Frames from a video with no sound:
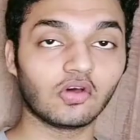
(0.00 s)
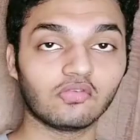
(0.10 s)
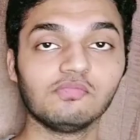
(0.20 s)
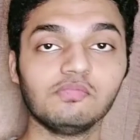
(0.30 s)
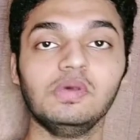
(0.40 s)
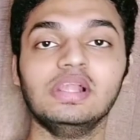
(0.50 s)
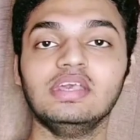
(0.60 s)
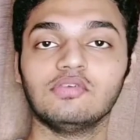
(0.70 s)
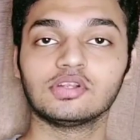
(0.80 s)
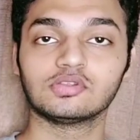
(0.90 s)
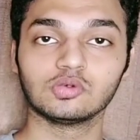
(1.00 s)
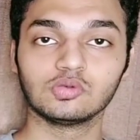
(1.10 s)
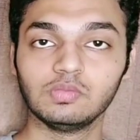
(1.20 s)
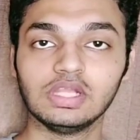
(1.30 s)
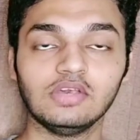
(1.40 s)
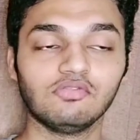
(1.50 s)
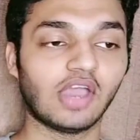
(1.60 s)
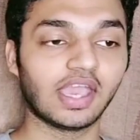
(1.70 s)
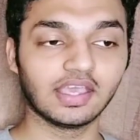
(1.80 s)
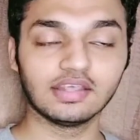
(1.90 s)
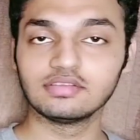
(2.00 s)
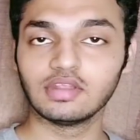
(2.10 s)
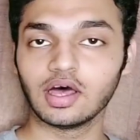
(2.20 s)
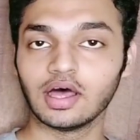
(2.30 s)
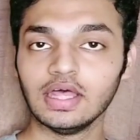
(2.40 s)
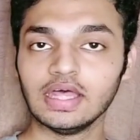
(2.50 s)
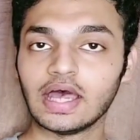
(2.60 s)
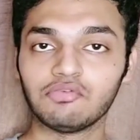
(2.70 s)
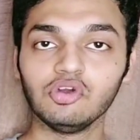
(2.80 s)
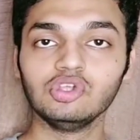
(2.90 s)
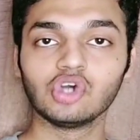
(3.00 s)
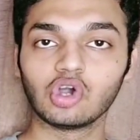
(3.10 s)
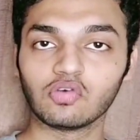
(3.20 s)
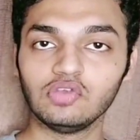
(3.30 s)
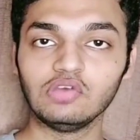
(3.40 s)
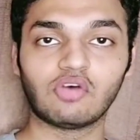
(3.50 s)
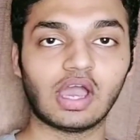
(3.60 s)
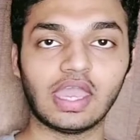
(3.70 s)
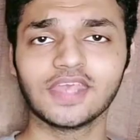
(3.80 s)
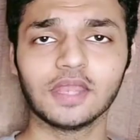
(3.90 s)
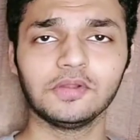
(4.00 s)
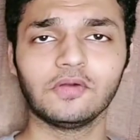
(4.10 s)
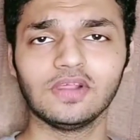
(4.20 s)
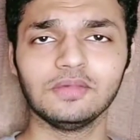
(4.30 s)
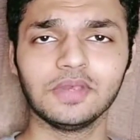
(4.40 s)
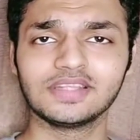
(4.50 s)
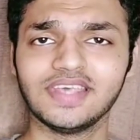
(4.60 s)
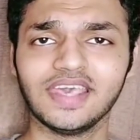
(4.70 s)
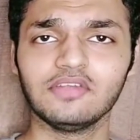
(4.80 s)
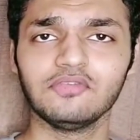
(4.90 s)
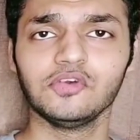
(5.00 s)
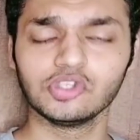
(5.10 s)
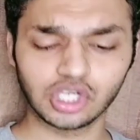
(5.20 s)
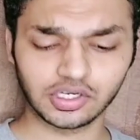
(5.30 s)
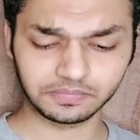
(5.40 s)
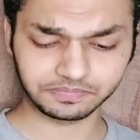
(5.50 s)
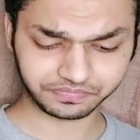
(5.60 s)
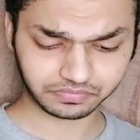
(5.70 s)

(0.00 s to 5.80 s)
of believers who believe Feg is the future of DeFi. It can be a really big thing in future.